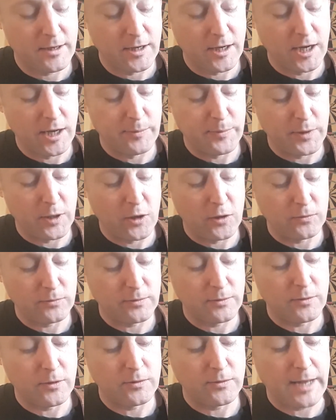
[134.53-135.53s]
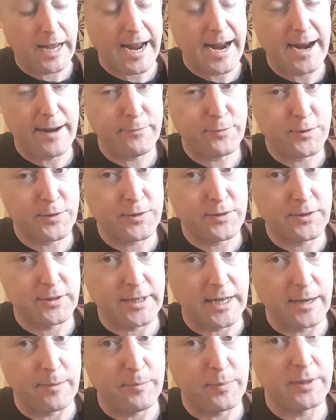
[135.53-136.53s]
up a half
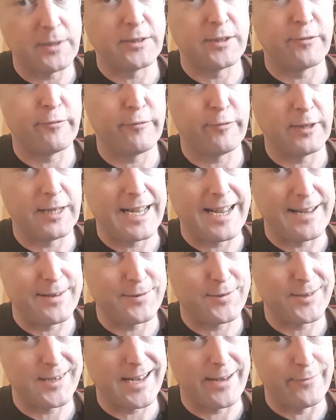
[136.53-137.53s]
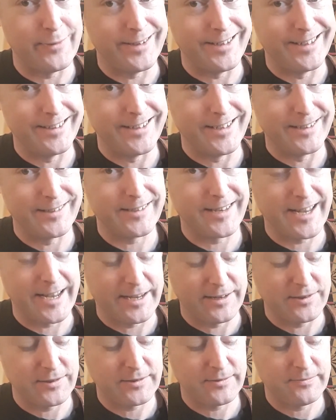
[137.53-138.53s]
step to flat 7 in this
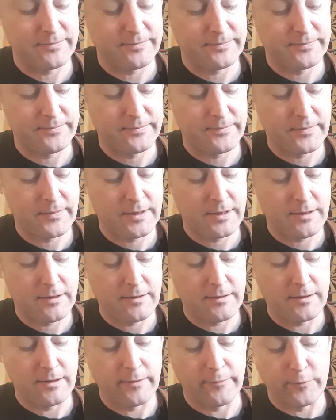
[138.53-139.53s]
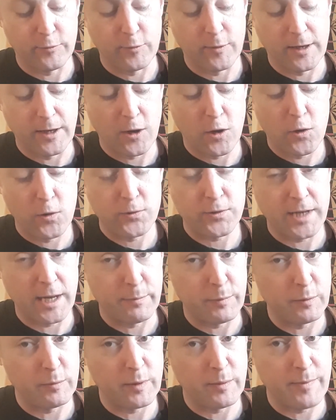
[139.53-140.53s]
case. If we went a whole step,
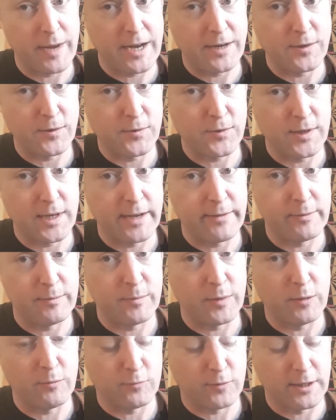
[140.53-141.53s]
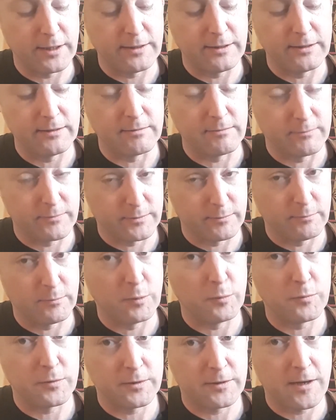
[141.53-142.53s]
it'd be major 7, but when
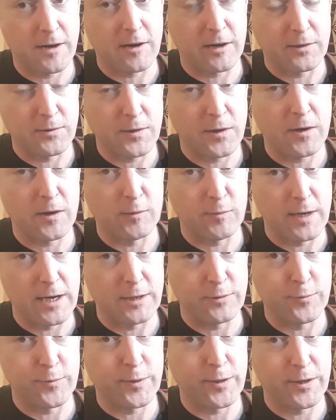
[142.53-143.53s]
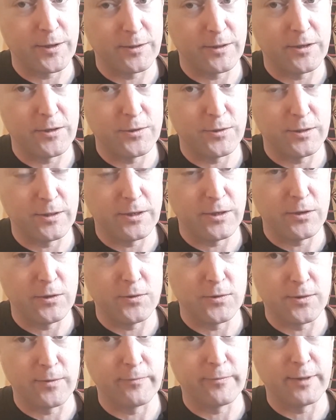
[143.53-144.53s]
we're talking turnarounds, we're going to usually use
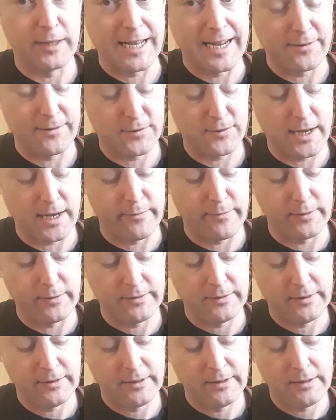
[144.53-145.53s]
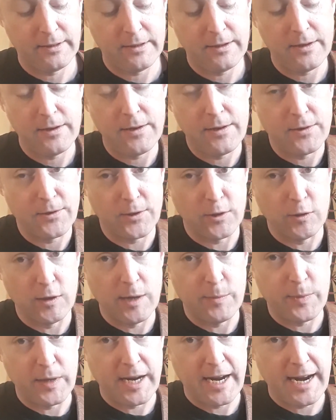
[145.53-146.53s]
a flat 7. So
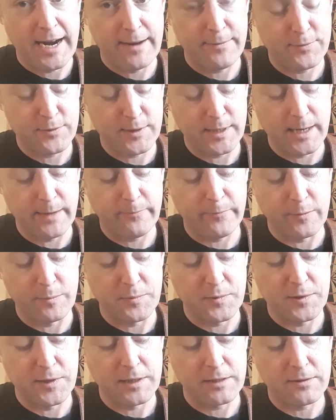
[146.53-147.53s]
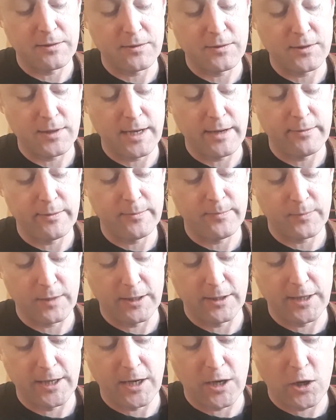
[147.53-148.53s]
up a half step from 6 to 7,
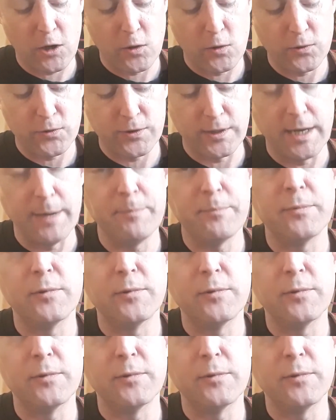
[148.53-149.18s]
and then a whole step